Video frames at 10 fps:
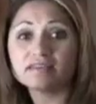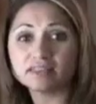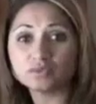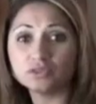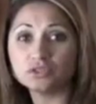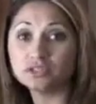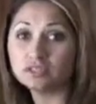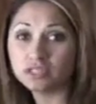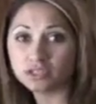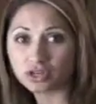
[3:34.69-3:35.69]
That's when your
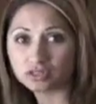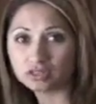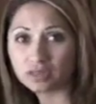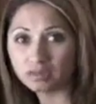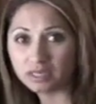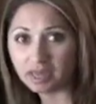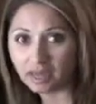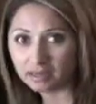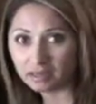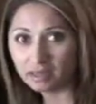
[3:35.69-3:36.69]
seating charts come in
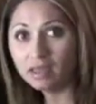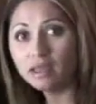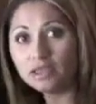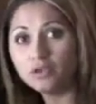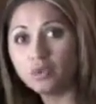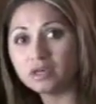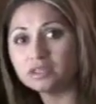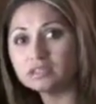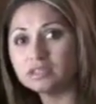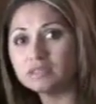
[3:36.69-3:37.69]
handy. You want
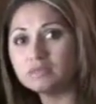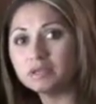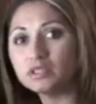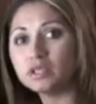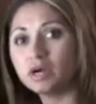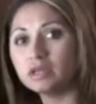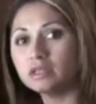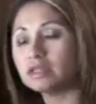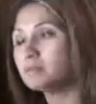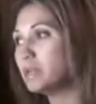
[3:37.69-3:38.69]
to sit maybe
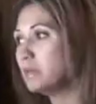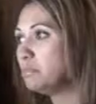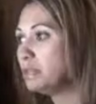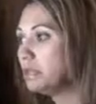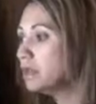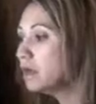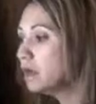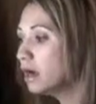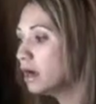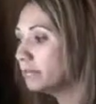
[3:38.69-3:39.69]
Johnny, that may be
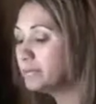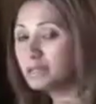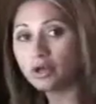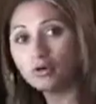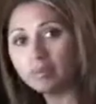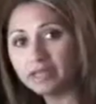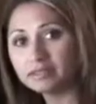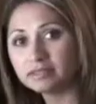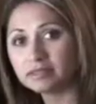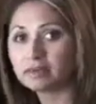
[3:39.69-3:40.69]
below
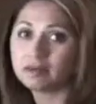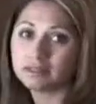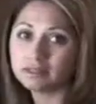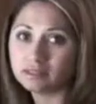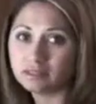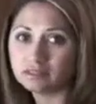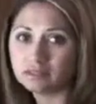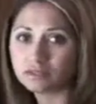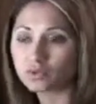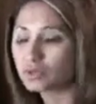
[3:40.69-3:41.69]
basic on his
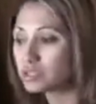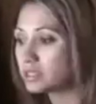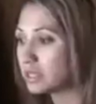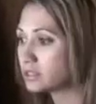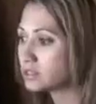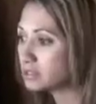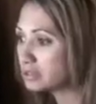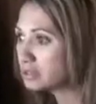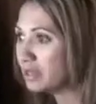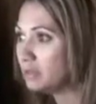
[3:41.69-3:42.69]
CST scores, next
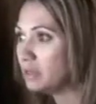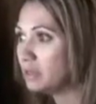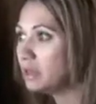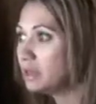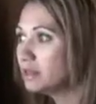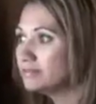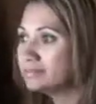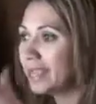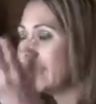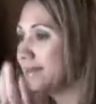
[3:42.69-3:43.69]
to maybe
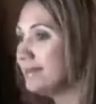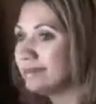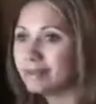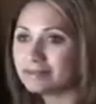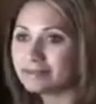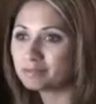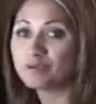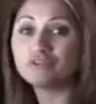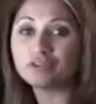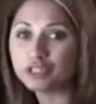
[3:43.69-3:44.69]
Katie, that's
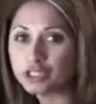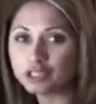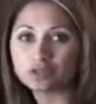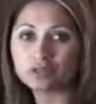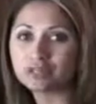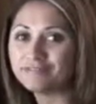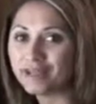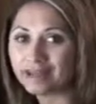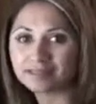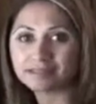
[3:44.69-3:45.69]
proficient or
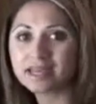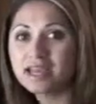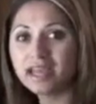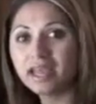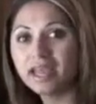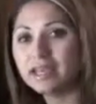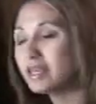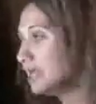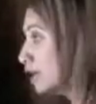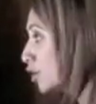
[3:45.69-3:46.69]
advanced,
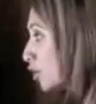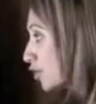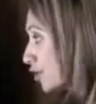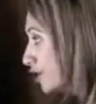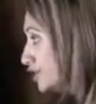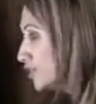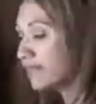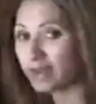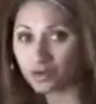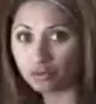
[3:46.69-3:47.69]
and encourage
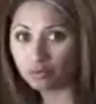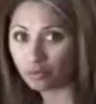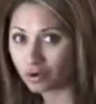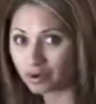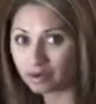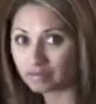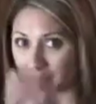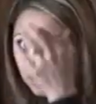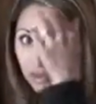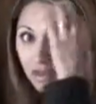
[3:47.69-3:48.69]
that group work.
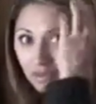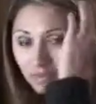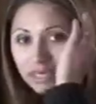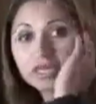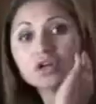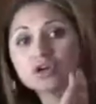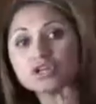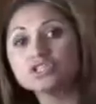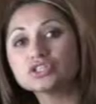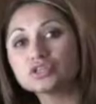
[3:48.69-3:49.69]
That's another one.
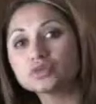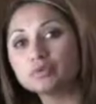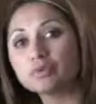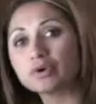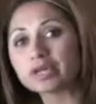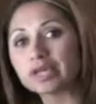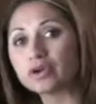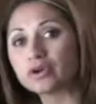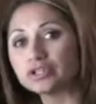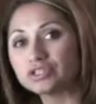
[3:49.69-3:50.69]
Encourage the group work,
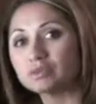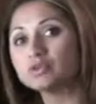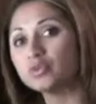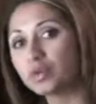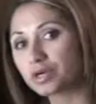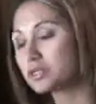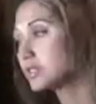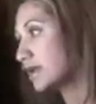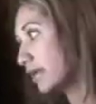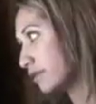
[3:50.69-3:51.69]
encourage them to work
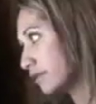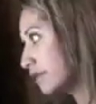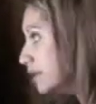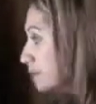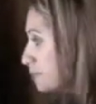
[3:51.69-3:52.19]
together.